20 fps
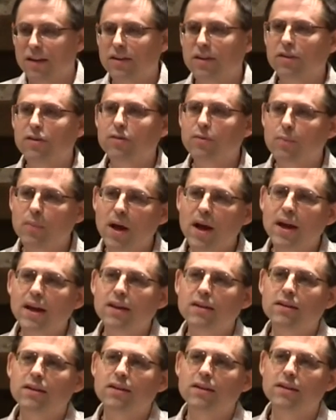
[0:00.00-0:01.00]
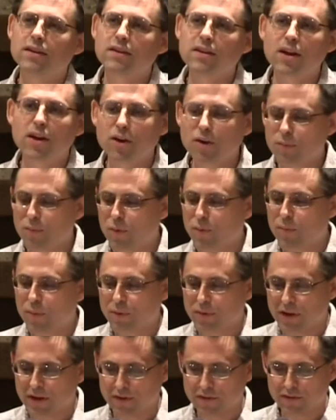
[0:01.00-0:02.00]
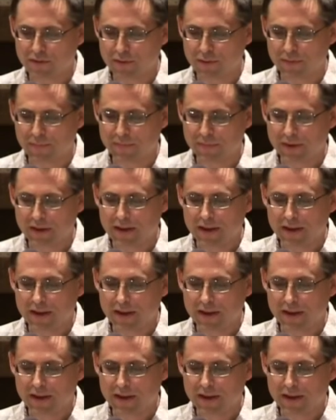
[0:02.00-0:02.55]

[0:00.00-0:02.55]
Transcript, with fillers: despite the terrible potential,